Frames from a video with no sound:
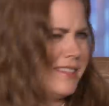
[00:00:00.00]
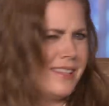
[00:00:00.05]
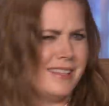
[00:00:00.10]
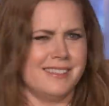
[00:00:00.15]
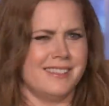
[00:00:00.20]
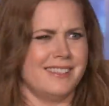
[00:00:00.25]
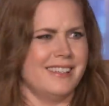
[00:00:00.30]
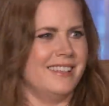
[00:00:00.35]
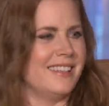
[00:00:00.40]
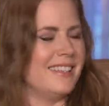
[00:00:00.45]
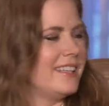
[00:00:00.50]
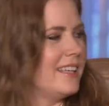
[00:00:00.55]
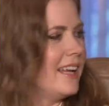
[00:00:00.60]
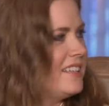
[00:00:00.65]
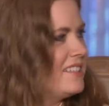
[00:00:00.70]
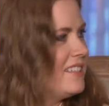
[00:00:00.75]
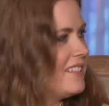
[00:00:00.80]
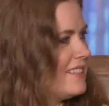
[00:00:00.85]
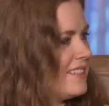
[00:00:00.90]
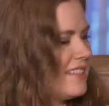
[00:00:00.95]
That's like the
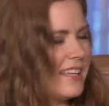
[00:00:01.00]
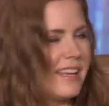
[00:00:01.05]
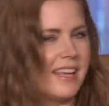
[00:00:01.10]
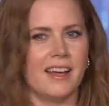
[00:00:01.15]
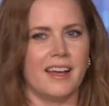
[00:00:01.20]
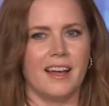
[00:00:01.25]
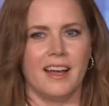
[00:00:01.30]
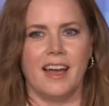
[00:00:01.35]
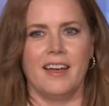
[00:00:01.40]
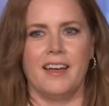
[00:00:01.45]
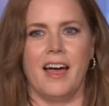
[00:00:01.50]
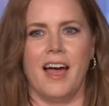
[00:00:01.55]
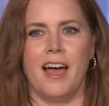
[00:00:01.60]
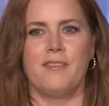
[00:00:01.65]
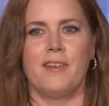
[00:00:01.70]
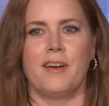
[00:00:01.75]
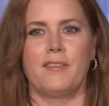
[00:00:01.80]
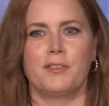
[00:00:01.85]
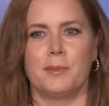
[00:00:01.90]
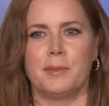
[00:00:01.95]
nicest thing I,
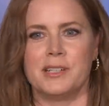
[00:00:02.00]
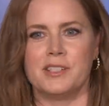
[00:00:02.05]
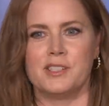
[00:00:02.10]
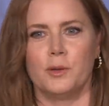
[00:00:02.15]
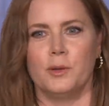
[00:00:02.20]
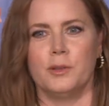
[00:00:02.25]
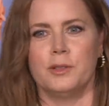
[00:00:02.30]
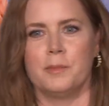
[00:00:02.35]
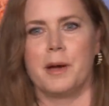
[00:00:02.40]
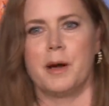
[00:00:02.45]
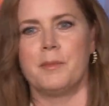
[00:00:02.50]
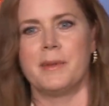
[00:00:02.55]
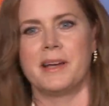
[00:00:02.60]
have ever been told so about